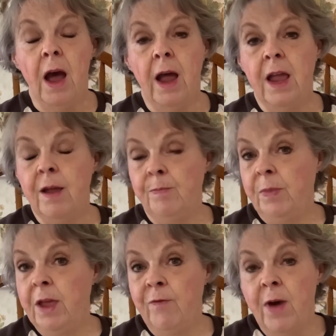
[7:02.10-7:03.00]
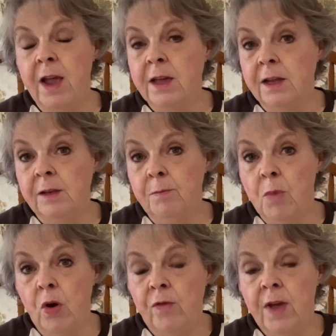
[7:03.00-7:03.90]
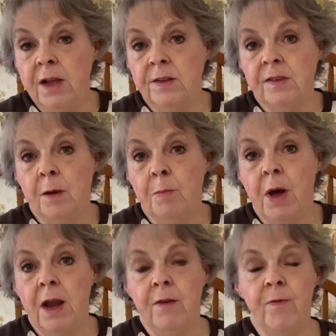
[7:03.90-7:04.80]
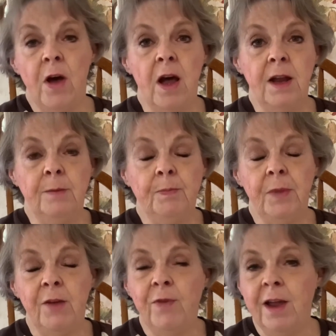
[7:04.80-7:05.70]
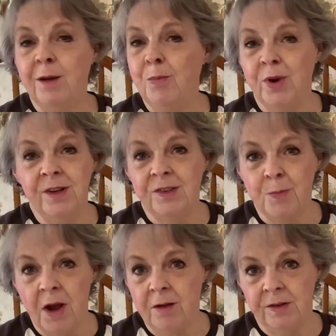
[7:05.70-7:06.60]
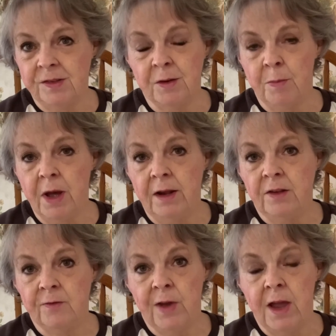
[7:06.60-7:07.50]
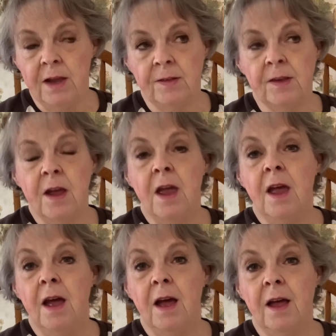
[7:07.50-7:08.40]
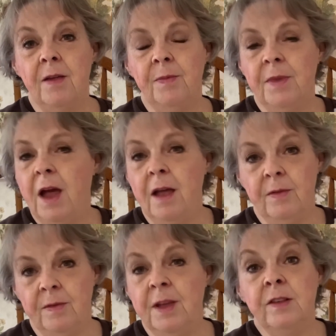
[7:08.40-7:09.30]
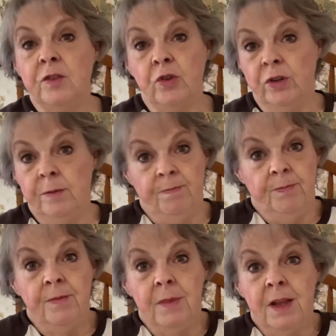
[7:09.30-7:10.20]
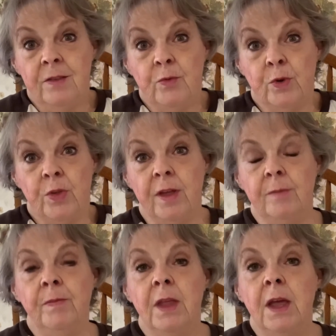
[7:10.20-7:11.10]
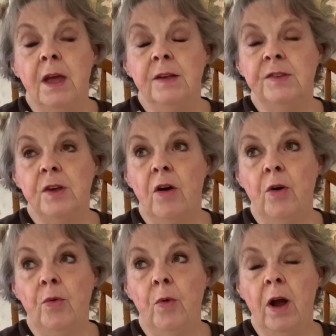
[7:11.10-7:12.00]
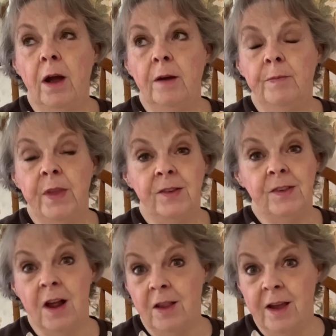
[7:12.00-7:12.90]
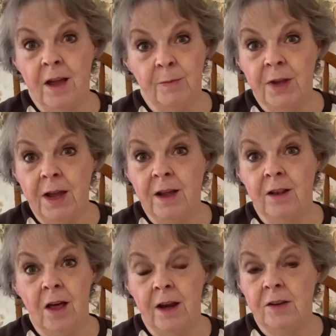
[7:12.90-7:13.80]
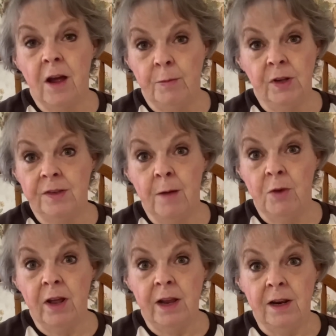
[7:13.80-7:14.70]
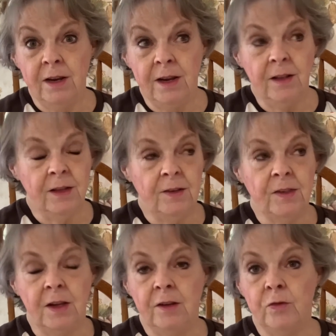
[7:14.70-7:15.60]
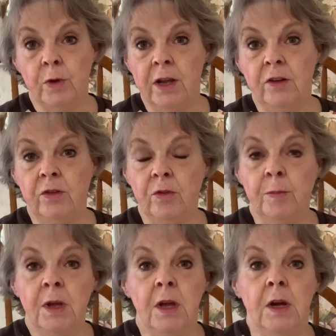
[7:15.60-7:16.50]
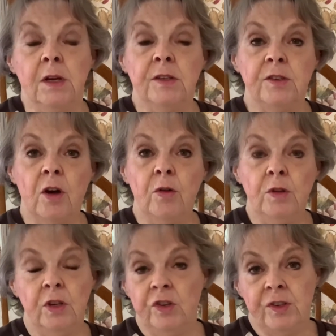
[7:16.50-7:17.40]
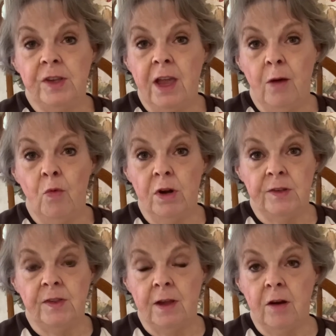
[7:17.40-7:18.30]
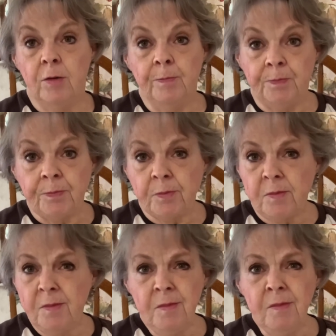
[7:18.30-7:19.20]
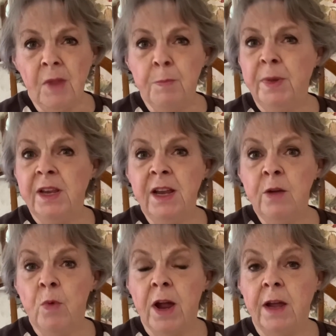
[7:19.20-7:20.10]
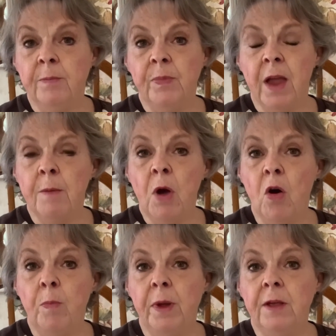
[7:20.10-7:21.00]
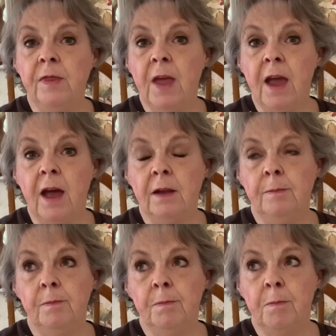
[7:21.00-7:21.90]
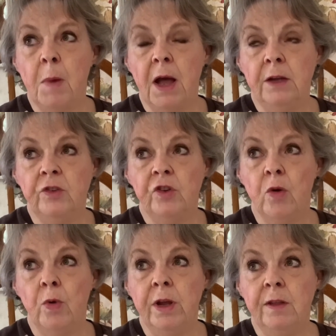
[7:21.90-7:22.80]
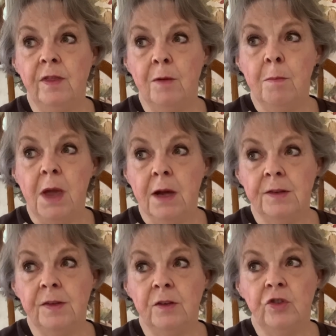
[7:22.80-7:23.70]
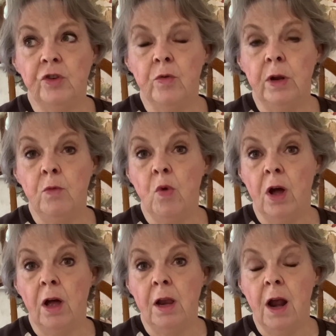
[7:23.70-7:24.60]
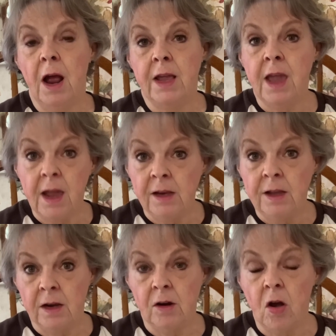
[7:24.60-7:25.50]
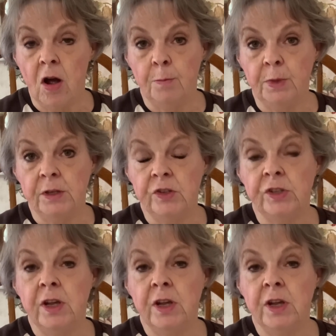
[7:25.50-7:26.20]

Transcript: If I can motivate somebody, fine. If I can bring a smile to somebody's face, it's good. It's worth it. So it's not like I'm taking a lot of time, because I'm not editing these things when I do them. So you just get what's there. But anyway, I'm hoping that by showing the mess and showing what I can get accomplished,